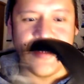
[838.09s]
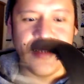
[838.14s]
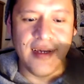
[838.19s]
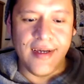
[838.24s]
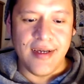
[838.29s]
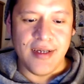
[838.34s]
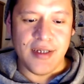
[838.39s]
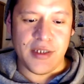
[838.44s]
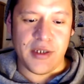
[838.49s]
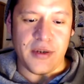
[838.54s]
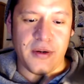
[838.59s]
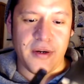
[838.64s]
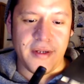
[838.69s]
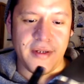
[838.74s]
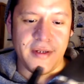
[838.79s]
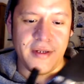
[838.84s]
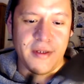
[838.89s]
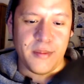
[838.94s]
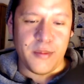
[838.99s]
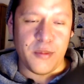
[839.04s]
so I
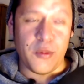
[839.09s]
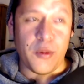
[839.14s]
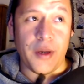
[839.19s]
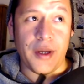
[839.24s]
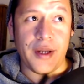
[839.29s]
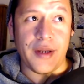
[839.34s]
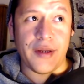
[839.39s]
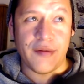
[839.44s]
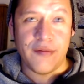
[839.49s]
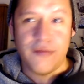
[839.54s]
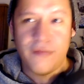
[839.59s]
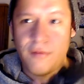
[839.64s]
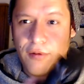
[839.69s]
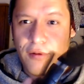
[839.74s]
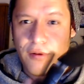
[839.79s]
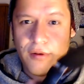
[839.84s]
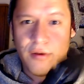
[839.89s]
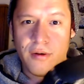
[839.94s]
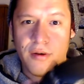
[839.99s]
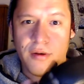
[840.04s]
ended up waiting
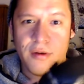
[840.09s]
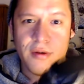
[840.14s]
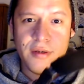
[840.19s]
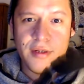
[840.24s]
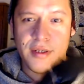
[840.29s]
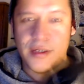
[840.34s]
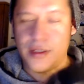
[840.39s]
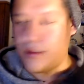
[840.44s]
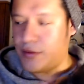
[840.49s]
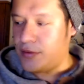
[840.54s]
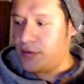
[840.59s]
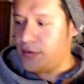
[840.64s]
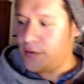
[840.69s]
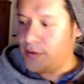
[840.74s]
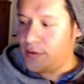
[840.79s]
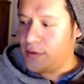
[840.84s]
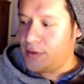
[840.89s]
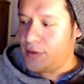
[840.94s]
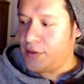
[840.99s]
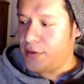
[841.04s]
for
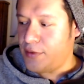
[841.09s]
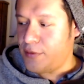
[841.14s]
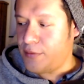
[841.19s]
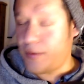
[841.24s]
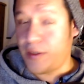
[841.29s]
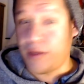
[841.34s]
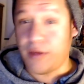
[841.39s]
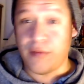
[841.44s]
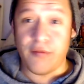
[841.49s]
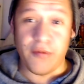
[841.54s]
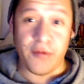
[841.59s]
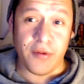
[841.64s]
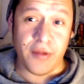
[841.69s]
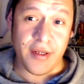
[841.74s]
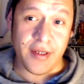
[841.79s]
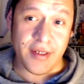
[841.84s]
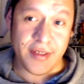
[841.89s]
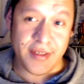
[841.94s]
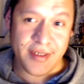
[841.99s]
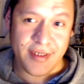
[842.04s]

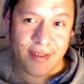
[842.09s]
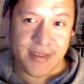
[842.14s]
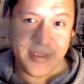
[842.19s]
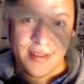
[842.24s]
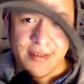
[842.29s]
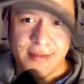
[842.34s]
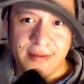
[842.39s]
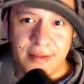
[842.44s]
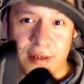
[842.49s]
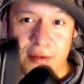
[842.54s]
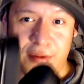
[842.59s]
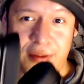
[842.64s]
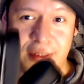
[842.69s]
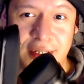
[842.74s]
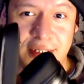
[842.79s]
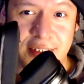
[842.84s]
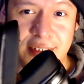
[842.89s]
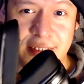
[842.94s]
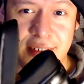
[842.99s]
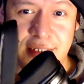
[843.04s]
this. Now
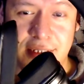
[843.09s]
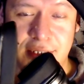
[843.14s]
this is